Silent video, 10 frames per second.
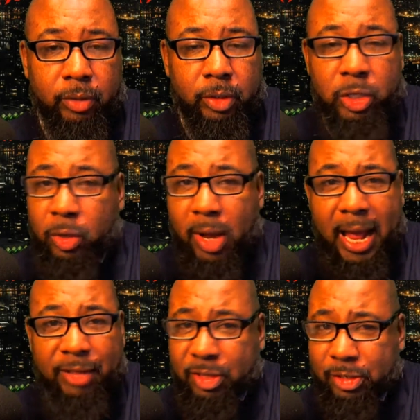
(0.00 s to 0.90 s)
You don't
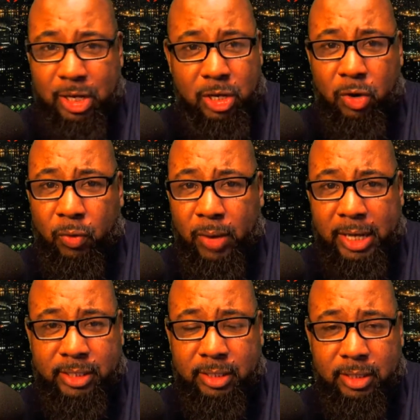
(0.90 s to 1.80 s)
have to say you're
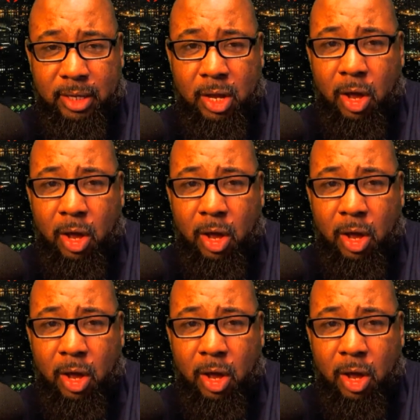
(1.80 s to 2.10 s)
racist.